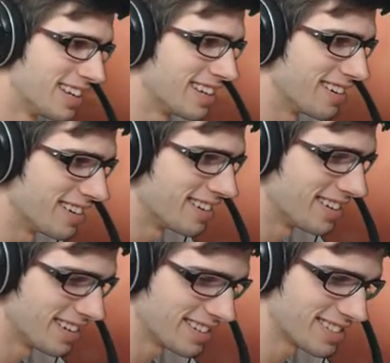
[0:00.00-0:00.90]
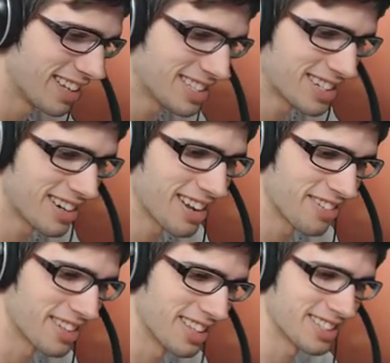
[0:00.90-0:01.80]
uh, so let's throw that
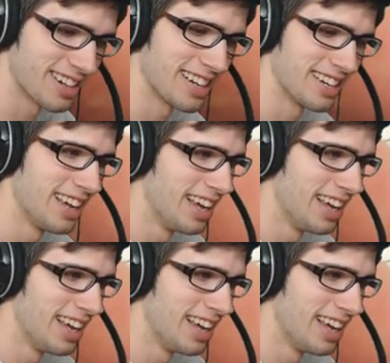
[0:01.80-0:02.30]
off to the side.